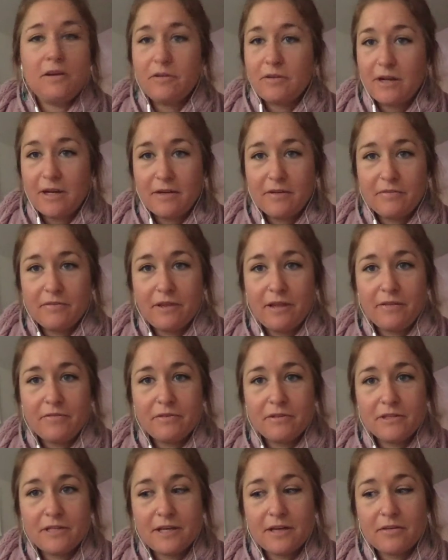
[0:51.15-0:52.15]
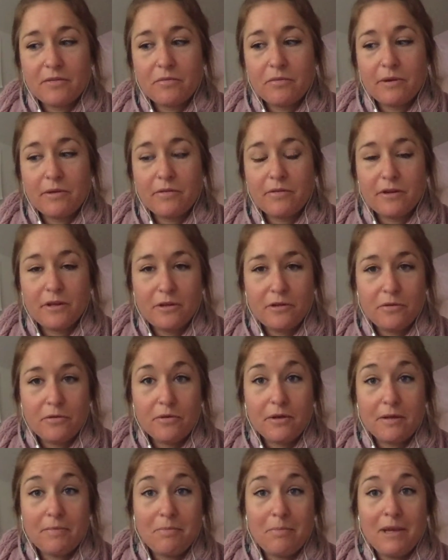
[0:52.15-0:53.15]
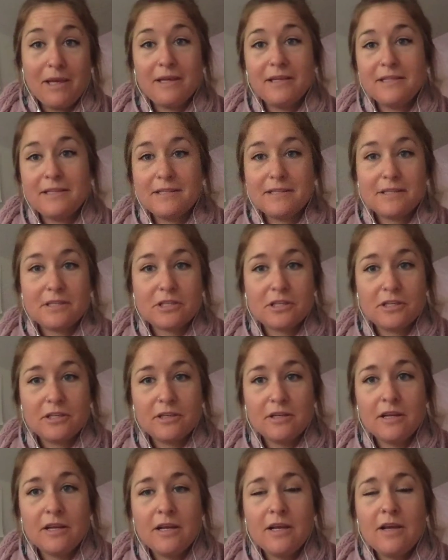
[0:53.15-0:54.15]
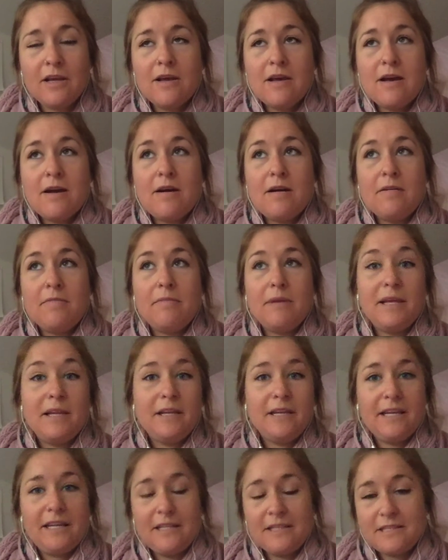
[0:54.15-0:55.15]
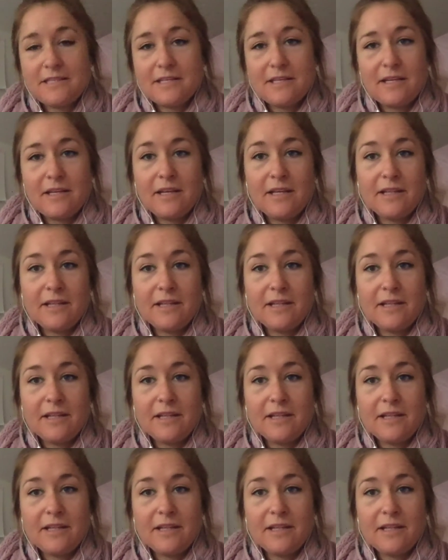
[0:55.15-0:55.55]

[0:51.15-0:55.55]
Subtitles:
kind of life or death, whether you can make a decision in an instant.